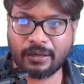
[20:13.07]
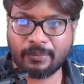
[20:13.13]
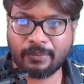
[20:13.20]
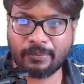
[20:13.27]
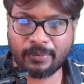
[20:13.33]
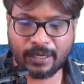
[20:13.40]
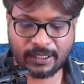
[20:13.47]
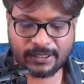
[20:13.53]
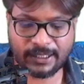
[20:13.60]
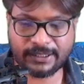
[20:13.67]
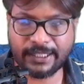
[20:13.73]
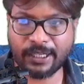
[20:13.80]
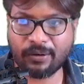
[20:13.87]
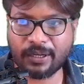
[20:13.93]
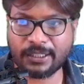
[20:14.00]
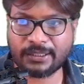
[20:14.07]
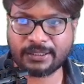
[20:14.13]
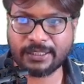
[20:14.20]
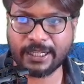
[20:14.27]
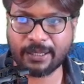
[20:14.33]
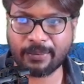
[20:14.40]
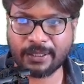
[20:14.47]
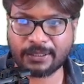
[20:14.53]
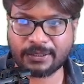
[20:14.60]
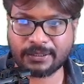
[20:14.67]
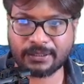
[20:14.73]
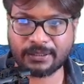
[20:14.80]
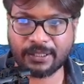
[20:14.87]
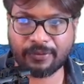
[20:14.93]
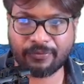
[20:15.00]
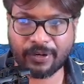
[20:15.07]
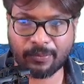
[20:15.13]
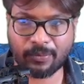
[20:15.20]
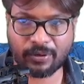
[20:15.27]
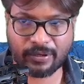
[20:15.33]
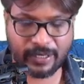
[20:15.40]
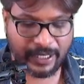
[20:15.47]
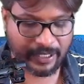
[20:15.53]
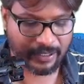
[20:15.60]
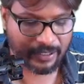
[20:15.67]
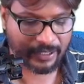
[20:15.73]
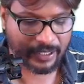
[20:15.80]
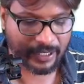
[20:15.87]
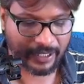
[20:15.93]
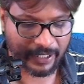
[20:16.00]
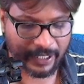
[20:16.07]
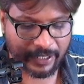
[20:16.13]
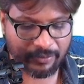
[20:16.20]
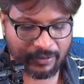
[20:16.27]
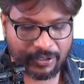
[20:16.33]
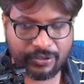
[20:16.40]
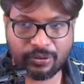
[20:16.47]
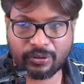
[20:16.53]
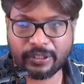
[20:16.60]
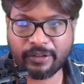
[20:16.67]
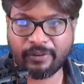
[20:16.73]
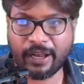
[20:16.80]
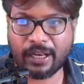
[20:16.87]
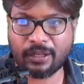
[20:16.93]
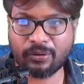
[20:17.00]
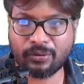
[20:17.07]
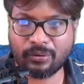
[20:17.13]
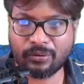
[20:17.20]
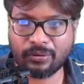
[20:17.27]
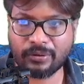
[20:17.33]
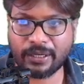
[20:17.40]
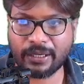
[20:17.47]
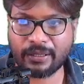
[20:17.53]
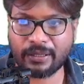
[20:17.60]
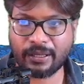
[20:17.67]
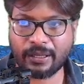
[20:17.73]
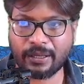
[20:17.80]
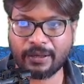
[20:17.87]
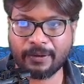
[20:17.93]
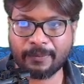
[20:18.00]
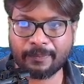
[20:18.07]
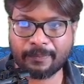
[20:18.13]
Because the SQL is database, the framework, right? It will show the value in the